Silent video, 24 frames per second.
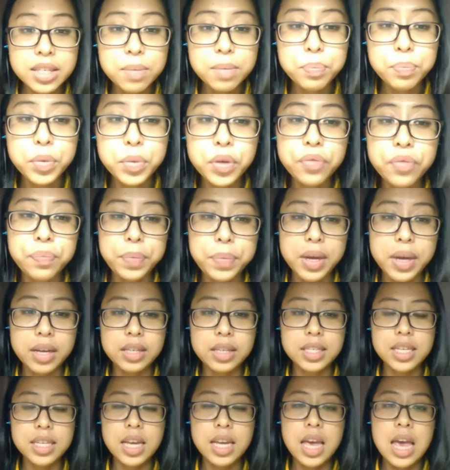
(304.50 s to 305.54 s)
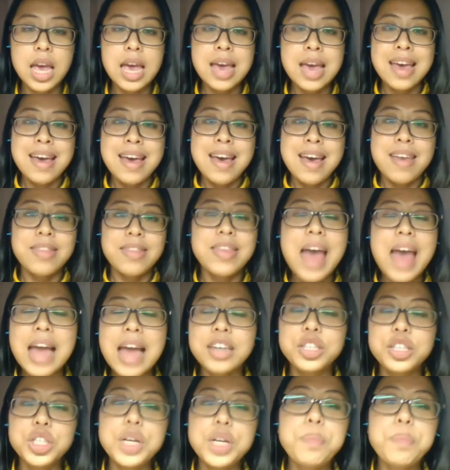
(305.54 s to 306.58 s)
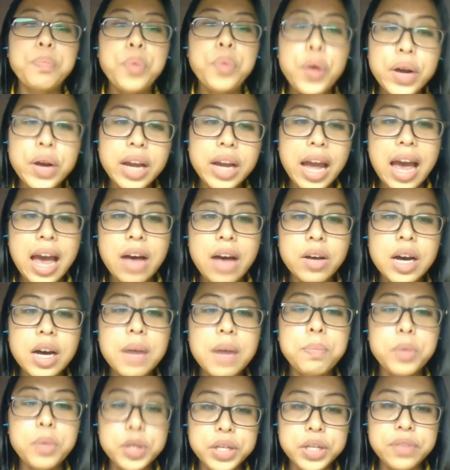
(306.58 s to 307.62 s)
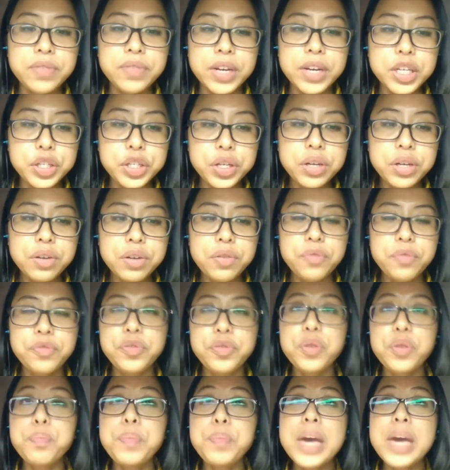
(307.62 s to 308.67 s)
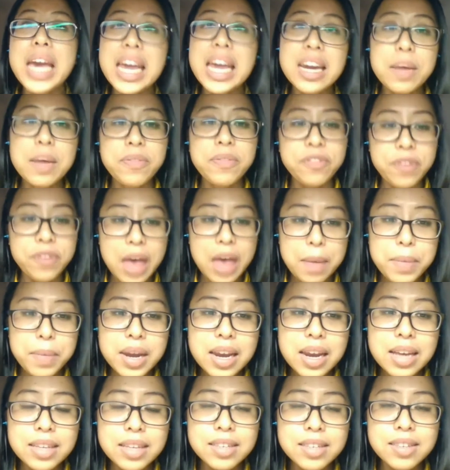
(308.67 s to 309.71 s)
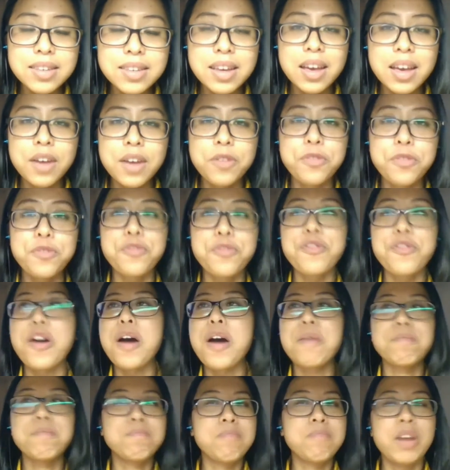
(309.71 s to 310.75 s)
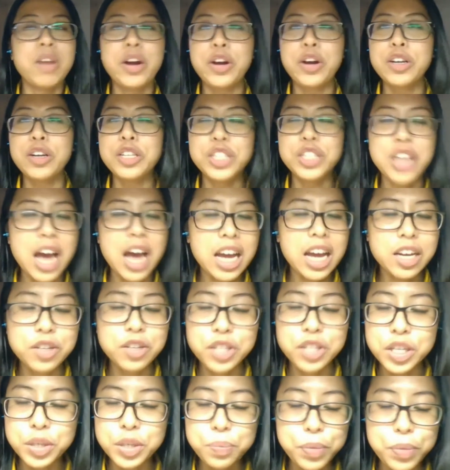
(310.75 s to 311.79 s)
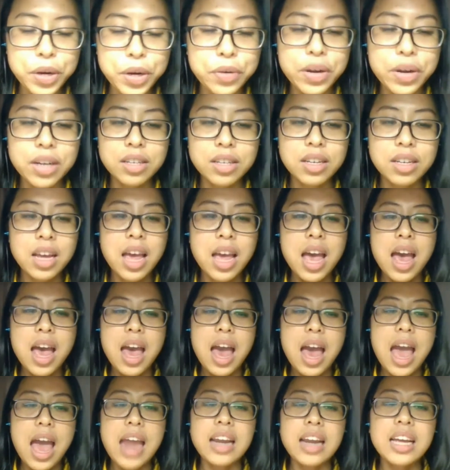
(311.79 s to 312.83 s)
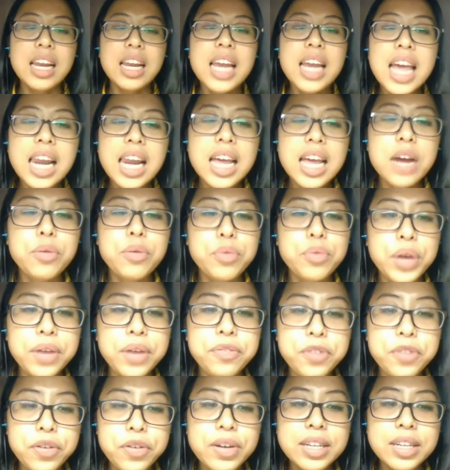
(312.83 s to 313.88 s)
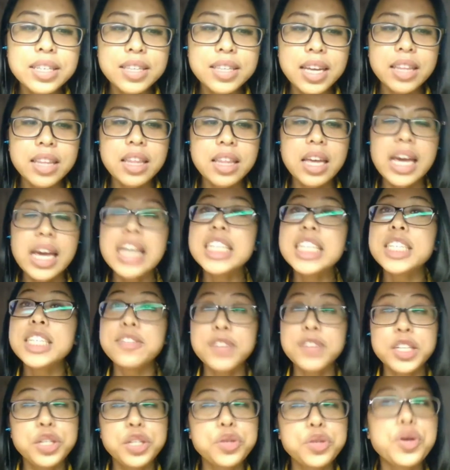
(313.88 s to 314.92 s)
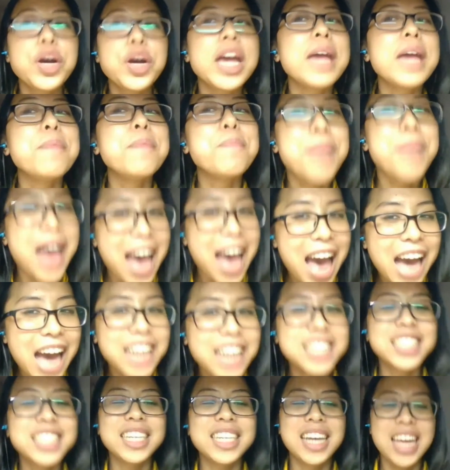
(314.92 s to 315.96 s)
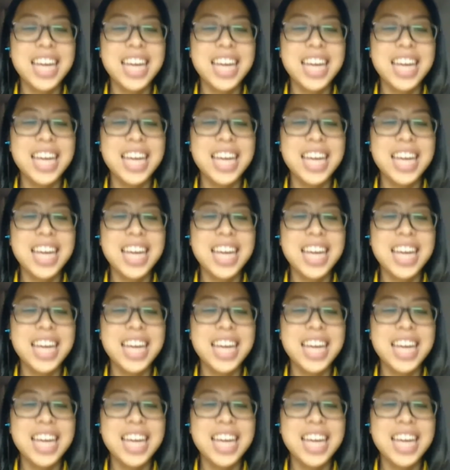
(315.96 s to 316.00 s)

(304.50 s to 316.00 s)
movement. Then she pointed out her motivation for being a feminist from her childhood experience and clearly referencing the individual impact.